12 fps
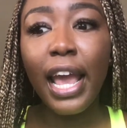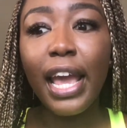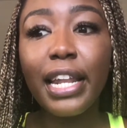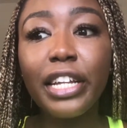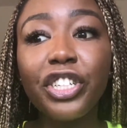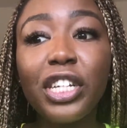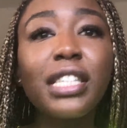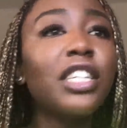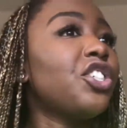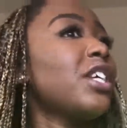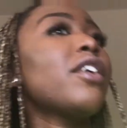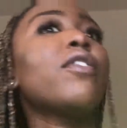And just
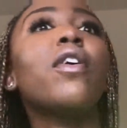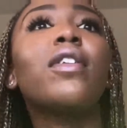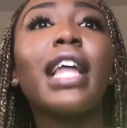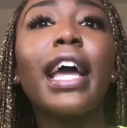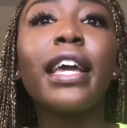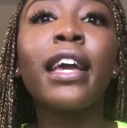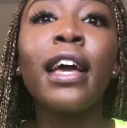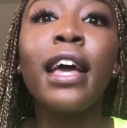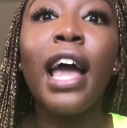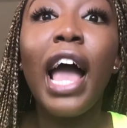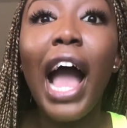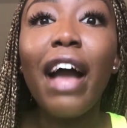in general, like
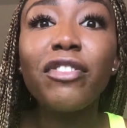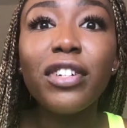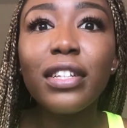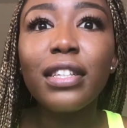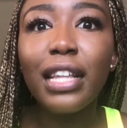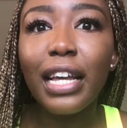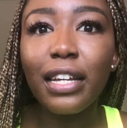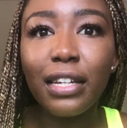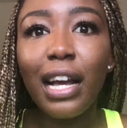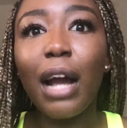after like